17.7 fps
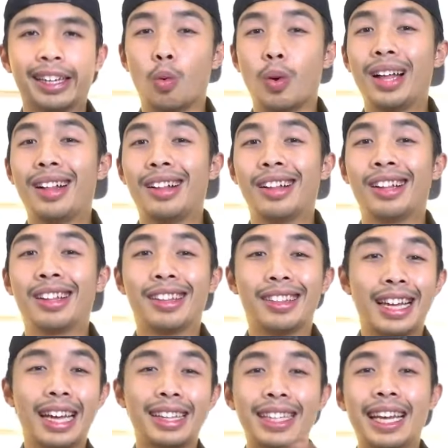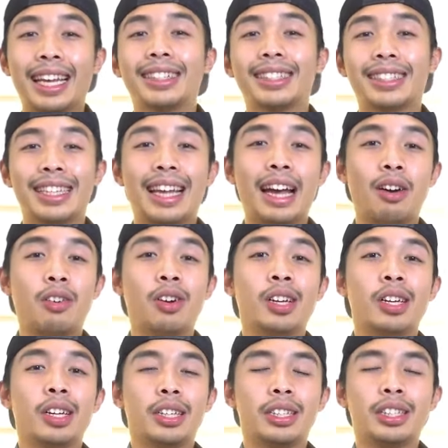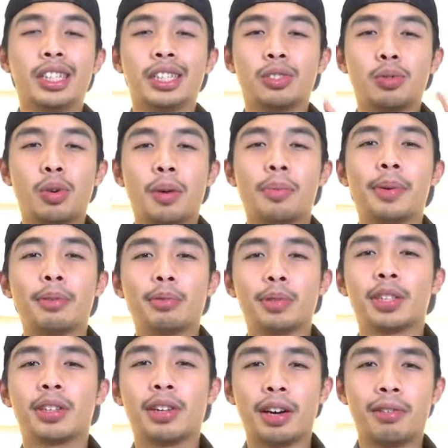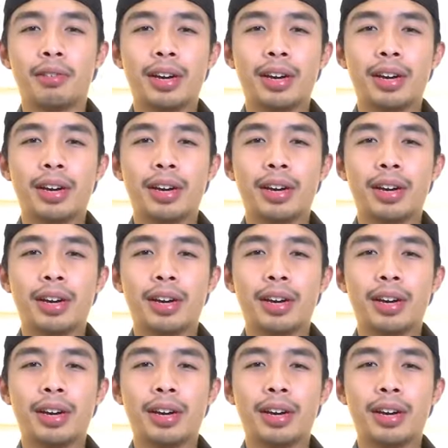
Well, that ends now. Just rub it with your